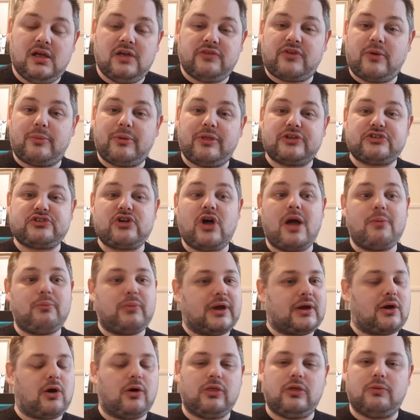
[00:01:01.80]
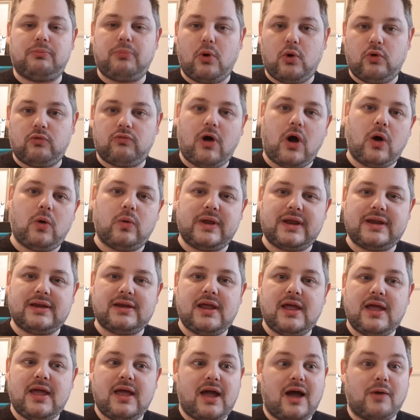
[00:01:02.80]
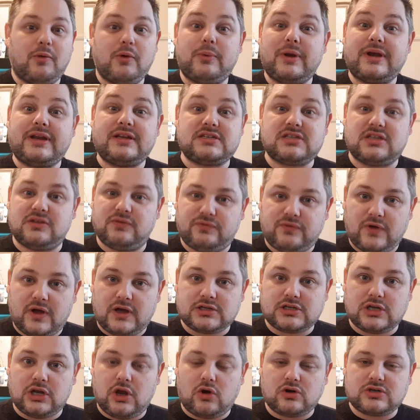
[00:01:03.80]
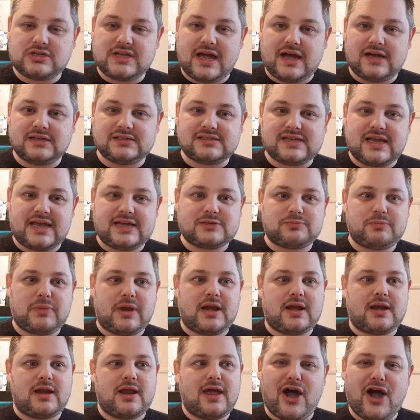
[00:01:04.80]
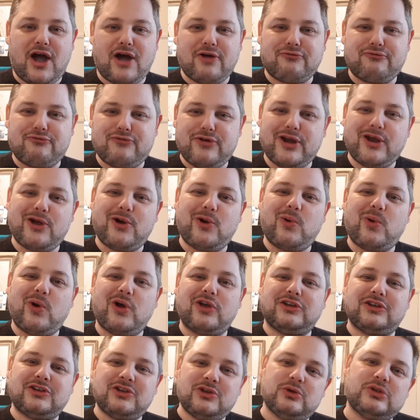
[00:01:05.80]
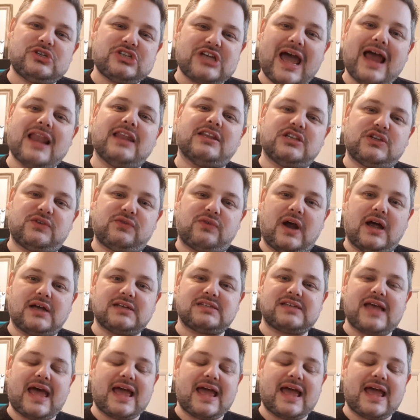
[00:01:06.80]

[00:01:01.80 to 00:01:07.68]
So by the time we got the ball rolling and we went into the first lockdowns, it's been a real new challenge for us.